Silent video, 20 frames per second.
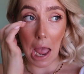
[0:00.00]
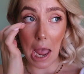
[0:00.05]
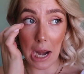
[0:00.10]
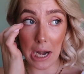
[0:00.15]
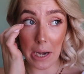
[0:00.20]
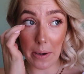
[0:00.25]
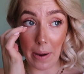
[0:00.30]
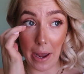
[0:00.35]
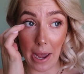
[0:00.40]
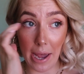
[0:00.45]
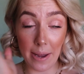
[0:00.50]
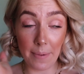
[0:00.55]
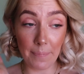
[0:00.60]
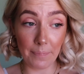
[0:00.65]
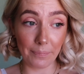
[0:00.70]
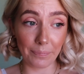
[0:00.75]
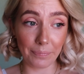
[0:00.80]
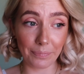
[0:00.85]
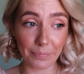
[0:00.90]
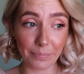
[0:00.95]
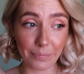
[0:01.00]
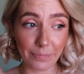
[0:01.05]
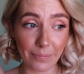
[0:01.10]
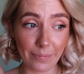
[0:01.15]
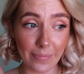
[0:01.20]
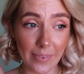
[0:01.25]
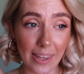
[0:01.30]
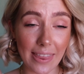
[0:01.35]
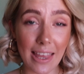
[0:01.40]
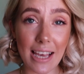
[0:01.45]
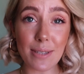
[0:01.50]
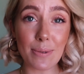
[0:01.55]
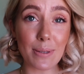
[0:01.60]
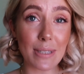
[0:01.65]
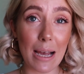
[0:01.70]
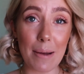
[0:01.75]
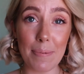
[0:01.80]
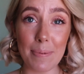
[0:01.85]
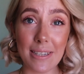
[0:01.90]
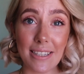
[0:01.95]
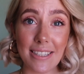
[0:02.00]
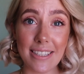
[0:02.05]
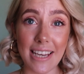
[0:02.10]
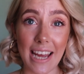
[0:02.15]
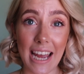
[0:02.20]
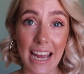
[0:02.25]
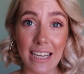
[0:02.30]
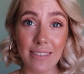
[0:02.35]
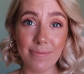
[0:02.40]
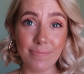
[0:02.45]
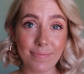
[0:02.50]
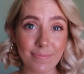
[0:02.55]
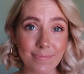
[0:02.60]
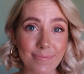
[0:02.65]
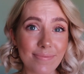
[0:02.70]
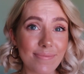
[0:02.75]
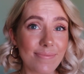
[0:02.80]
Anyway, that's what's happening today.